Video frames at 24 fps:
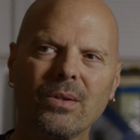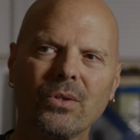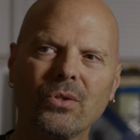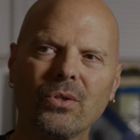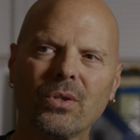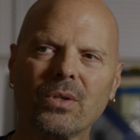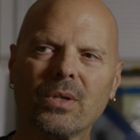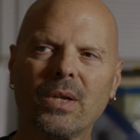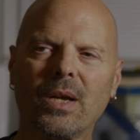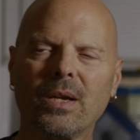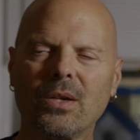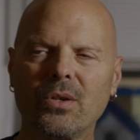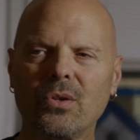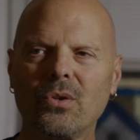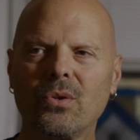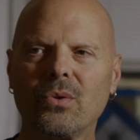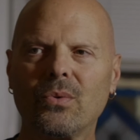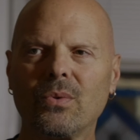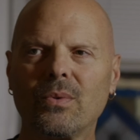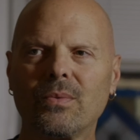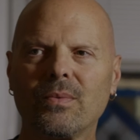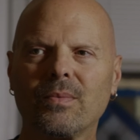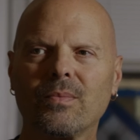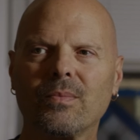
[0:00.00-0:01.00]
just like
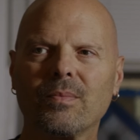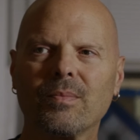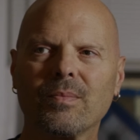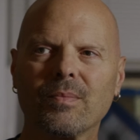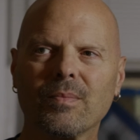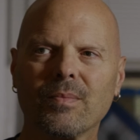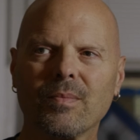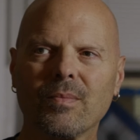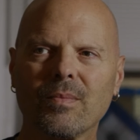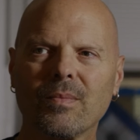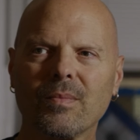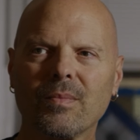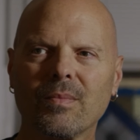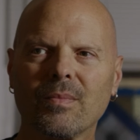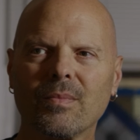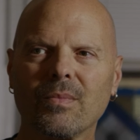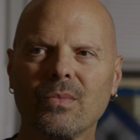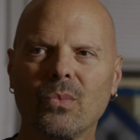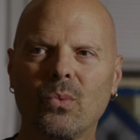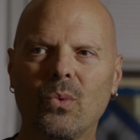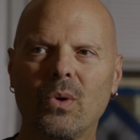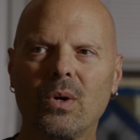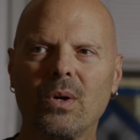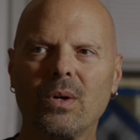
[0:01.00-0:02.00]
you
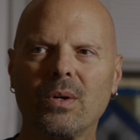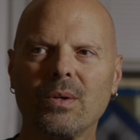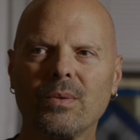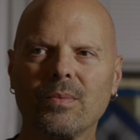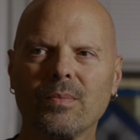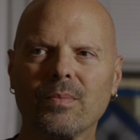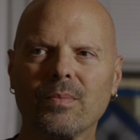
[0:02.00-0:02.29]
were.